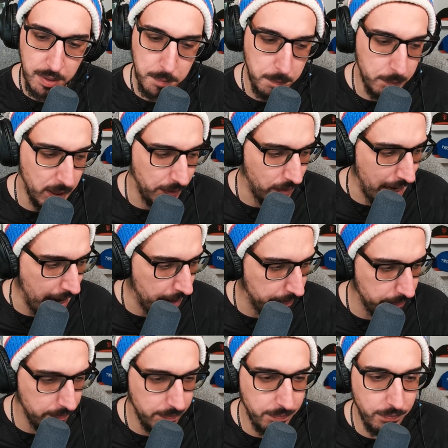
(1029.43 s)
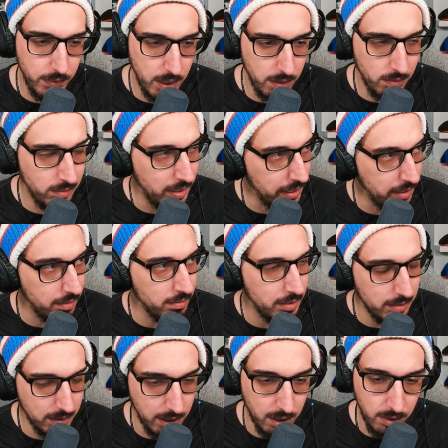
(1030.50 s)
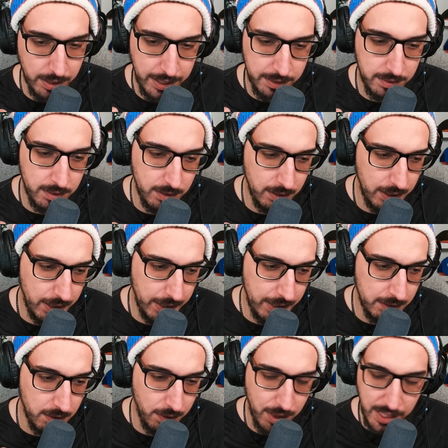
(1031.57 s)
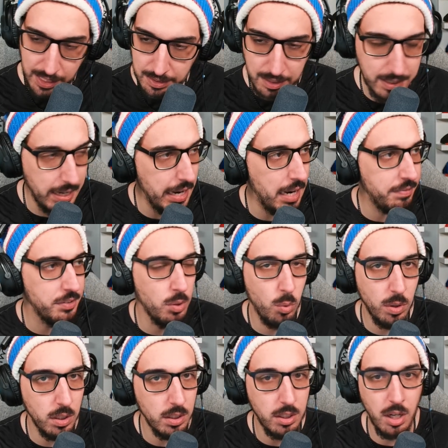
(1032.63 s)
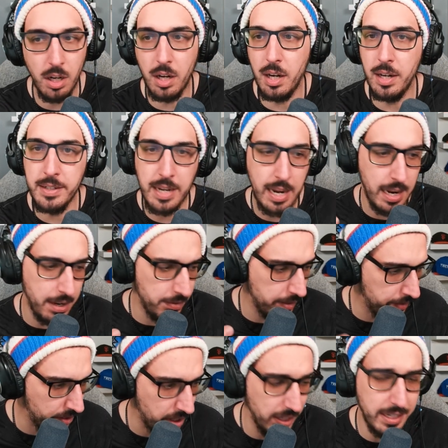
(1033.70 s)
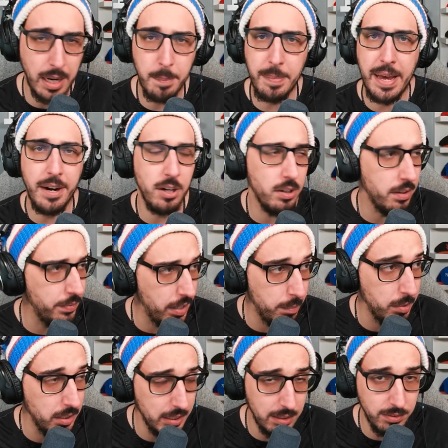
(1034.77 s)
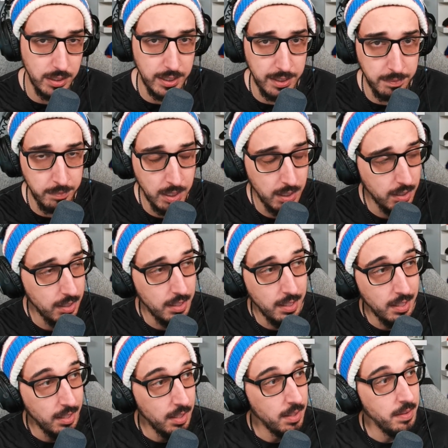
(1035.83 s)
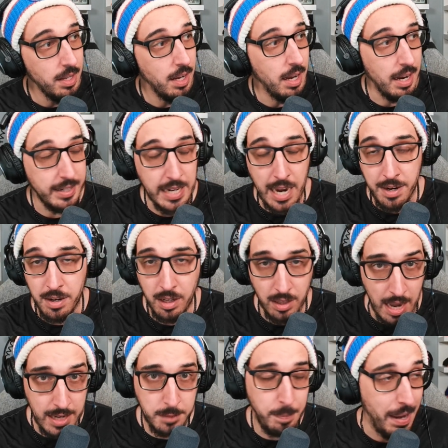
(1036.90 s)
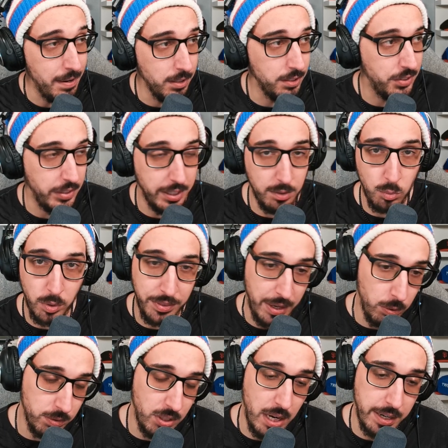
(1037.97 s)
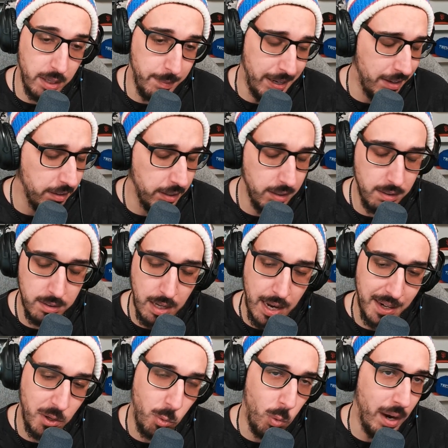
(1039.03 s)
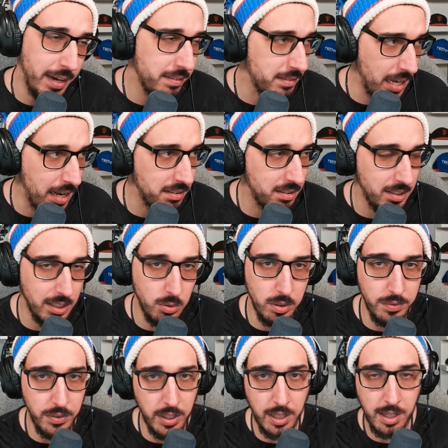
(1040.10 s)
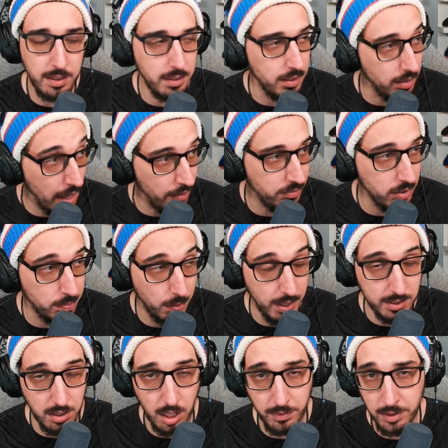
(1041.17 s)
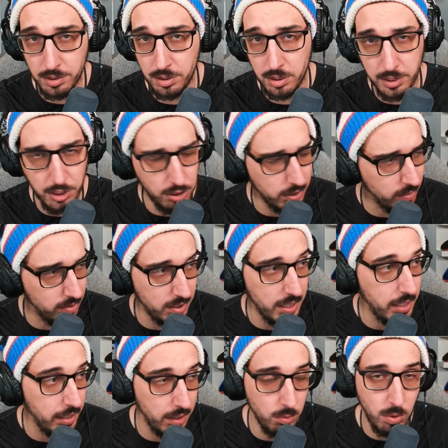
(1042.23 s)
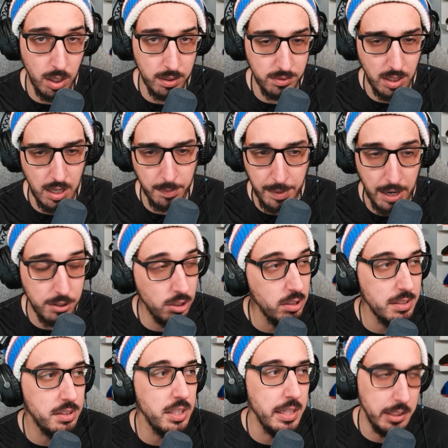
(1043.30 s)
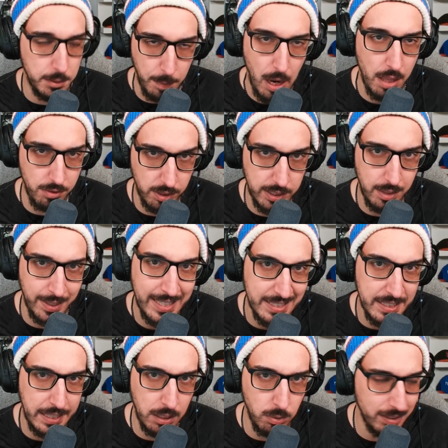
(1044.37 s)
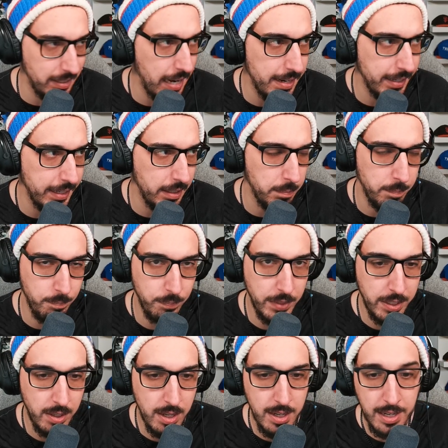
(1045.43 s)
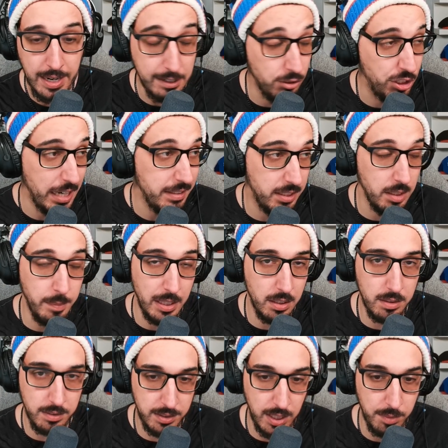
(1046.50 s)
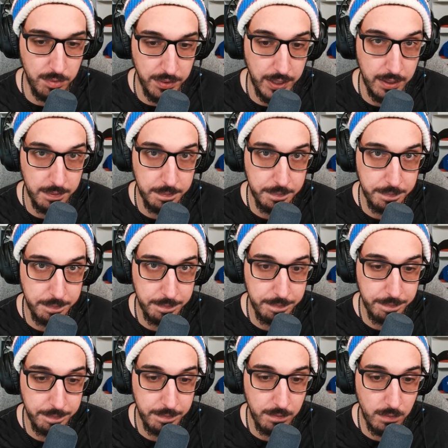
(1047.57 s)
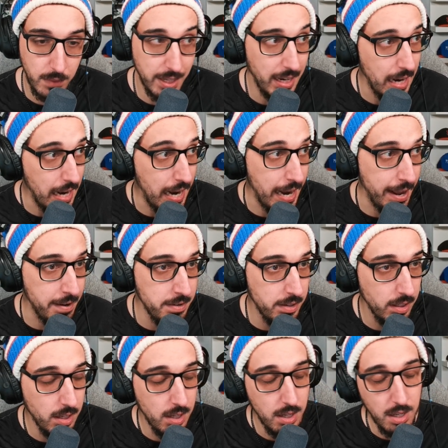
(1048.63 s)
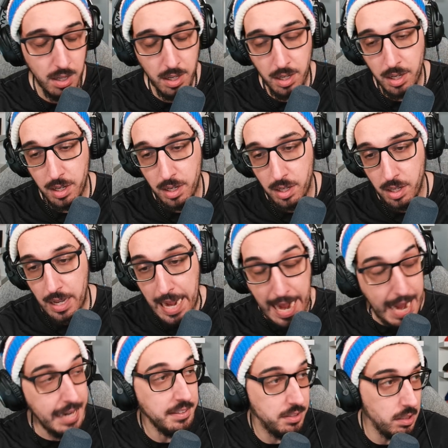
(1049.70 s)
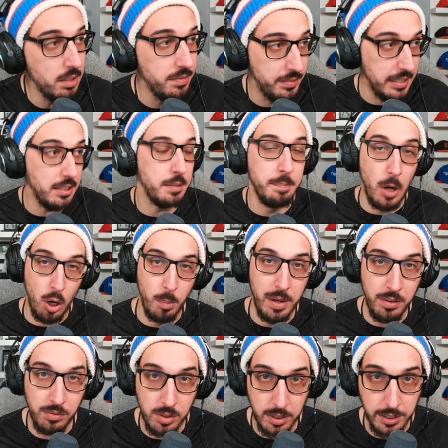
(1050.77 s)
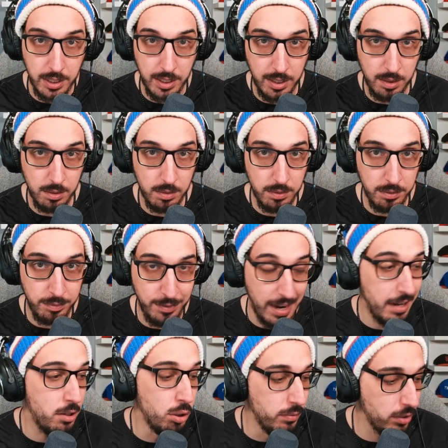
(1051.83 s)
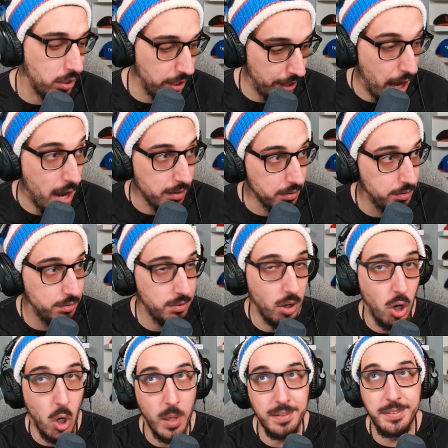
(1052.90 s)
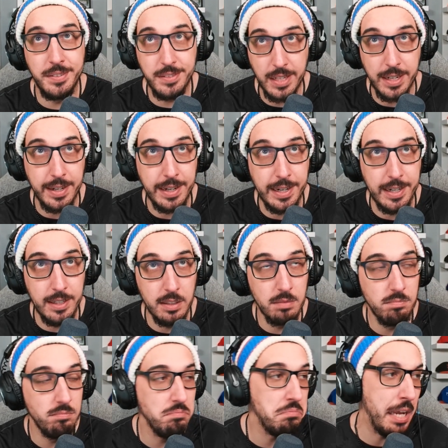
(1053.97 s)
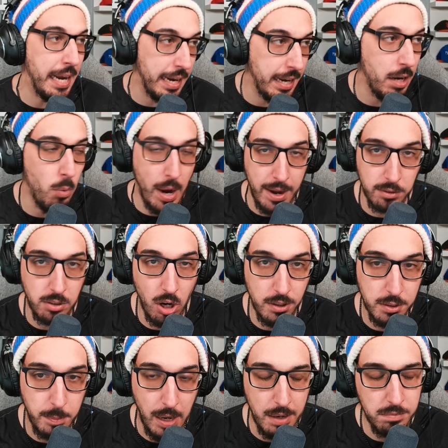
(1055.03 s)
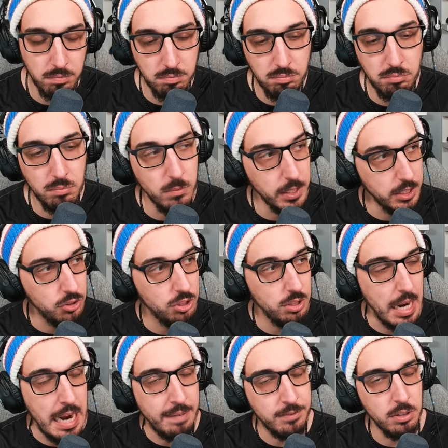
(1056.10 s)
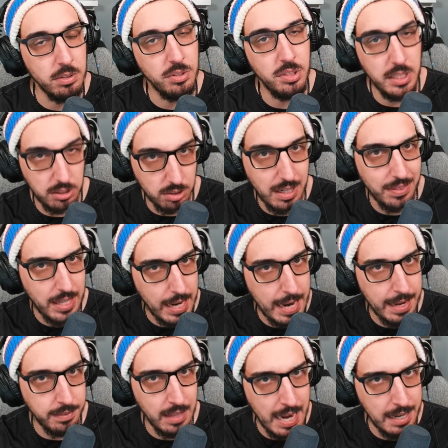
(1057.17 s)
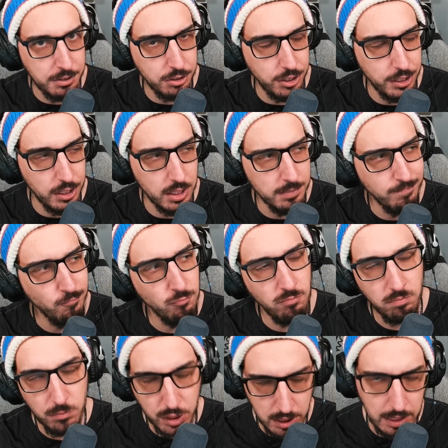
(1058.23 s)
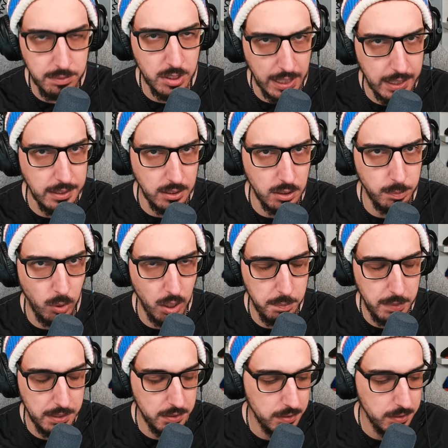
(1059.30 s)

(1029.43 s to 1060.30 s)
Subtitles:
But that it's a thing that they have to work on, and it's going to get better, and they believe in him. Again, Elias Pettersson, when they were talking about it, got quite testy with it. He left his press conference early. You could see he didn't want to talk about it. You could see it's bothering him, like it's irritating him. And JT Miller, the same thing. And as of this moment, the Vancouver Canucks are sitting in a wild card spot, which after the season that they had last year seems like a disappointment.